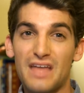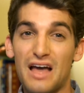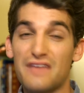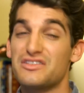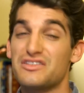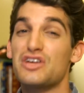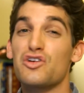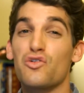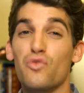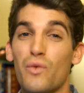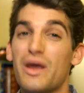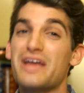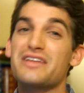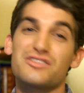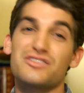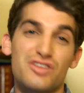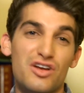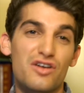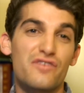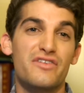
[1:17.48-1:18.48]
I've seen great
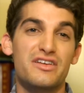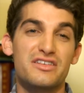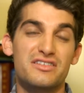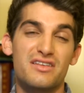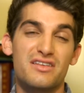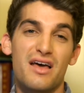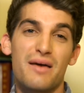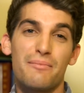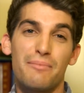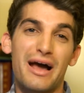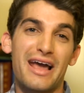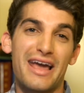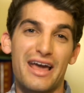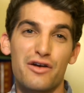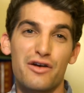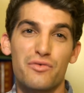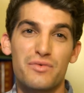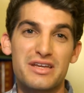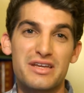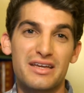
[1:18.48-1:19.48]
service by
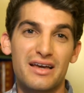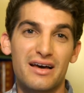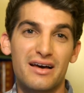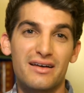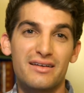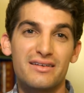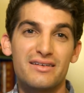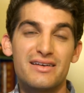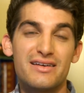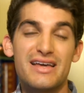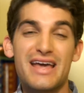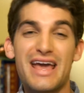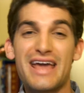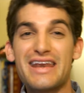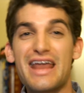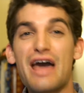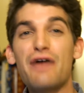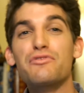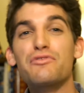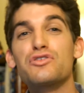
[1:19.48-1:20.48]
Edureka.
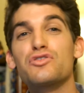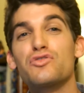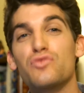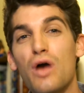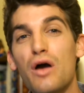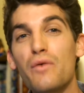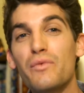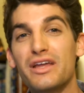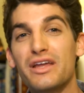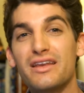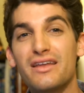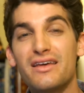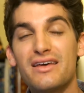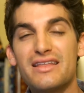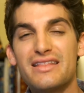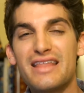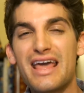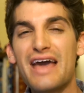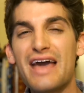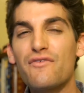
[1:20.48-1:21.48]
And now they're growing.
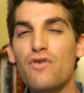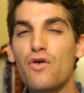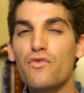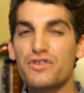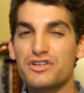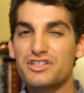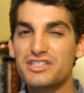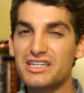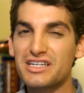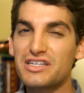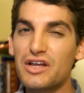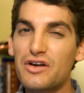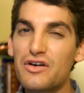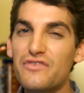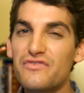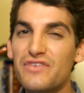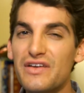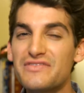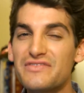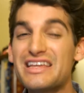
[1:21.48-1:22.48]
They have over
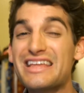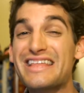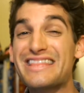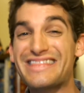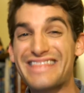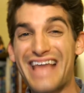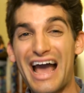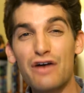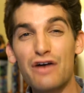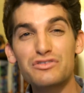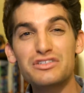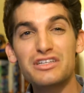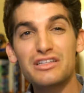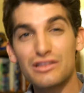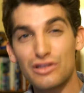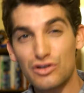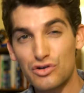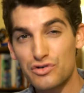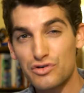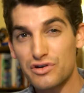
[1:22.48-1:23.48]
615,000
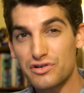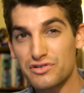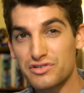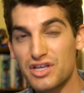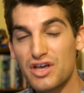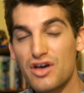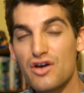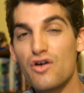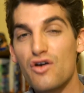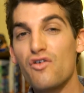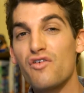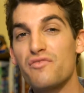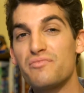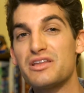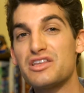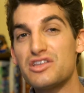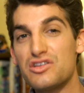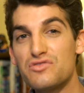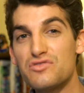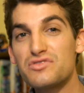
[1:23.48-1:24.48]
learners who have
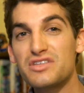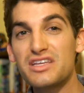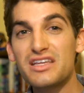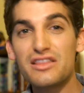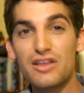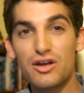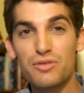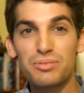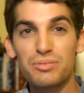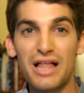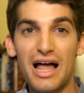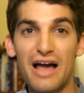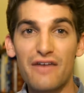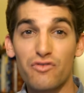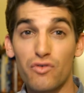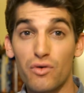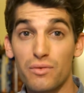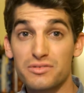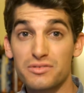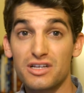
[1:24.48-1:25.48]
been using their
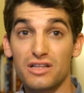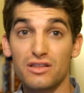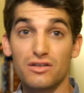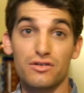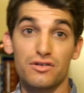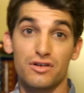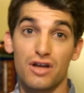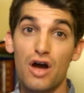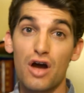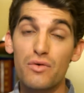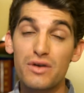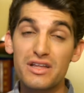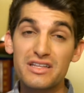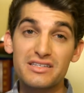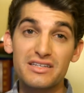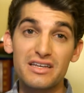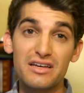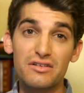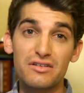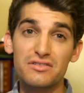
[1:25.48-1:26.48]
platform to learn coding
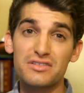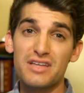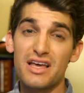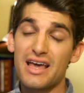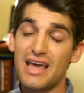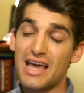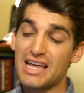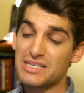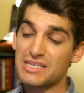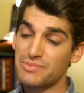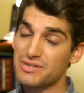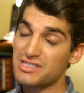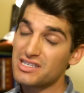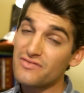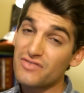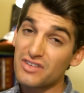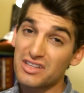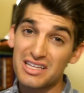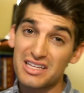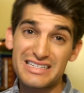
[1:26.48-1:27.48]
skills and
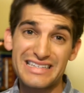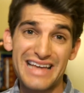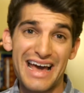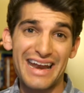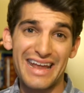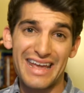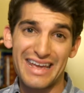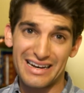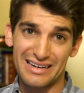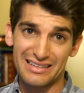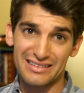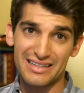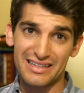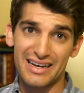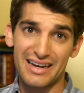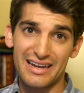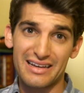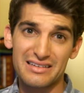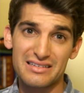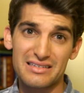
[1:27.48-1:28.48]
specifically data
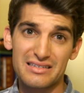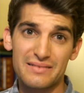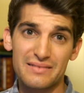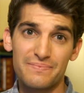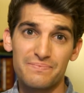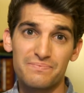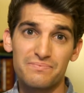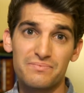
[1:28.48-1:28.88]
analytics.